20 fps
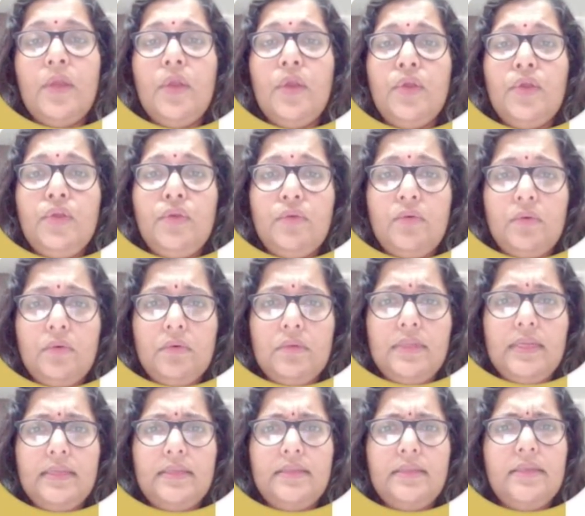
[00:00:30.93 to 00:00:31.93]
You know
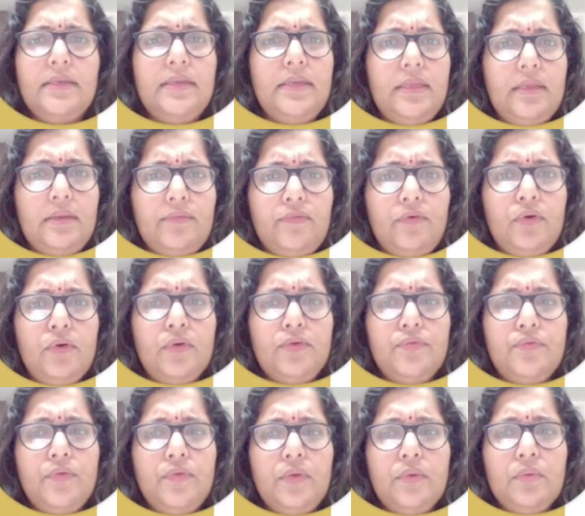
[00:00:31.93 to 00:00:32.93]
that the default
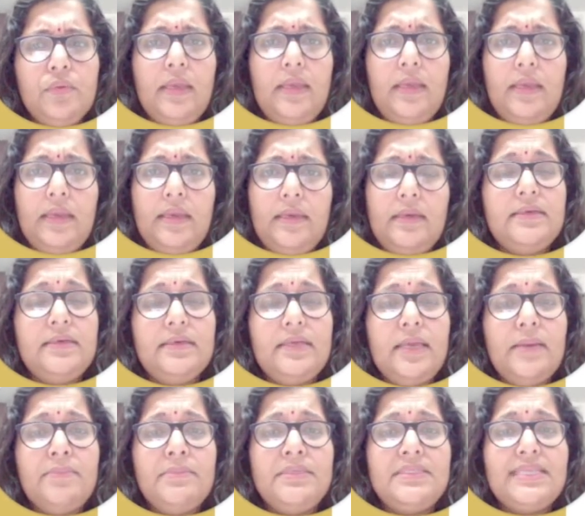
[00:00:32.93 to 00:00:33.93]
view in
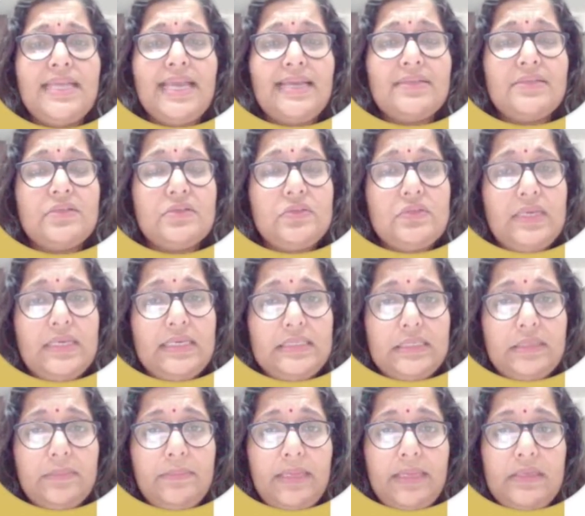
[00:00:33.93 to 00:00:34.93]
MS Access
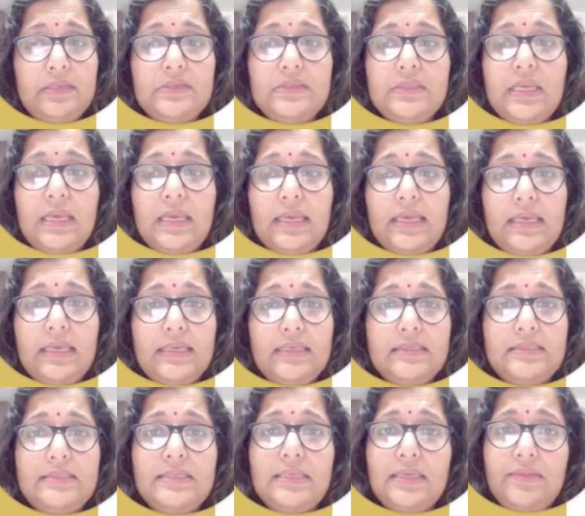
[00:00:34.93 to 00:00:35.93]
database
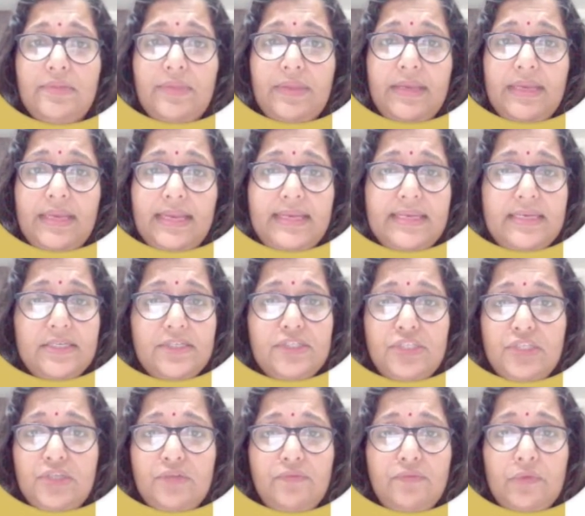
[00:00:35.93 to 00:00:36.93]
is the
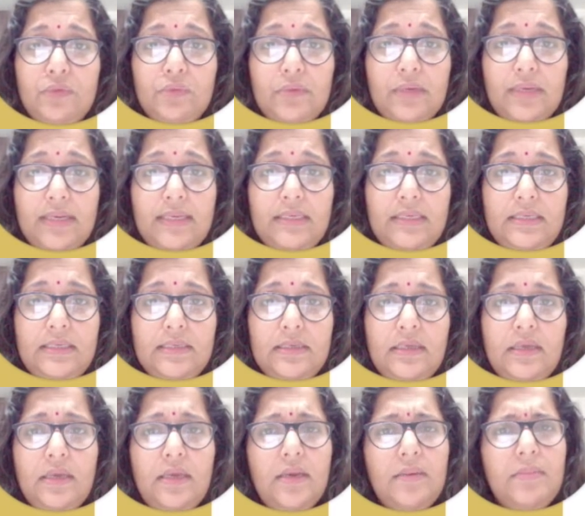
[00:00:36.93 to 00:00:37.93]
datasheet view, right?
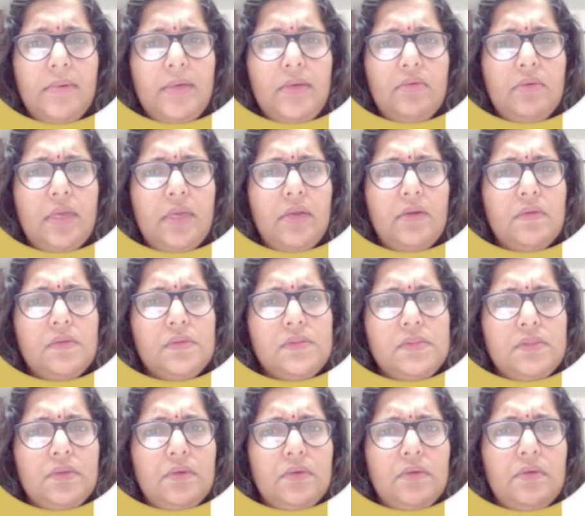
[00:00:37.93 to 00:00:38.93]
But you can
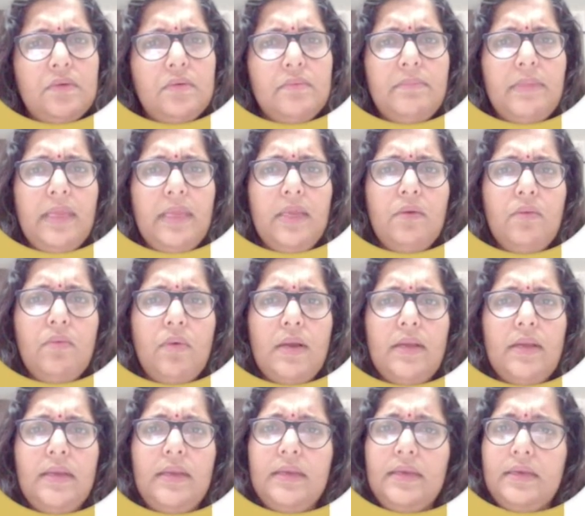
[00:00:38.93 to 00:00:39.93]
also make
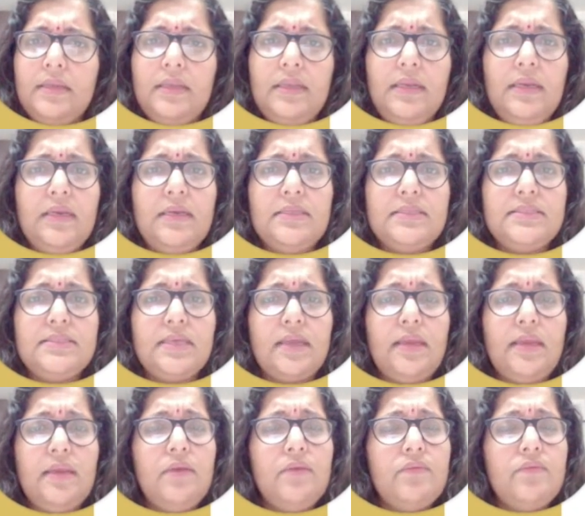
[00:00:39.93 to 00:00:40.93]
one in the
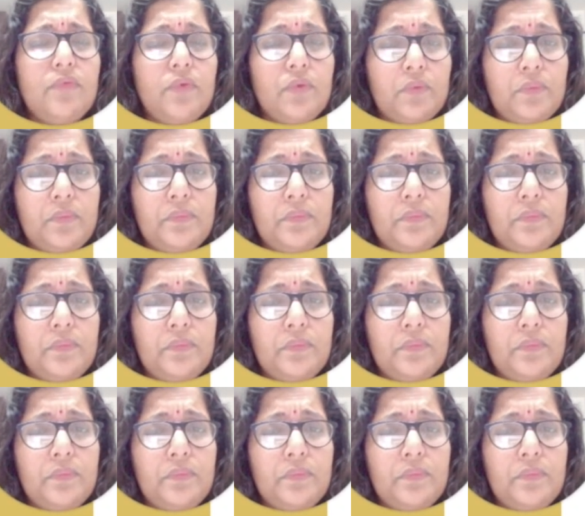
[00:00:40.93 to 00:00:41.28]
design view.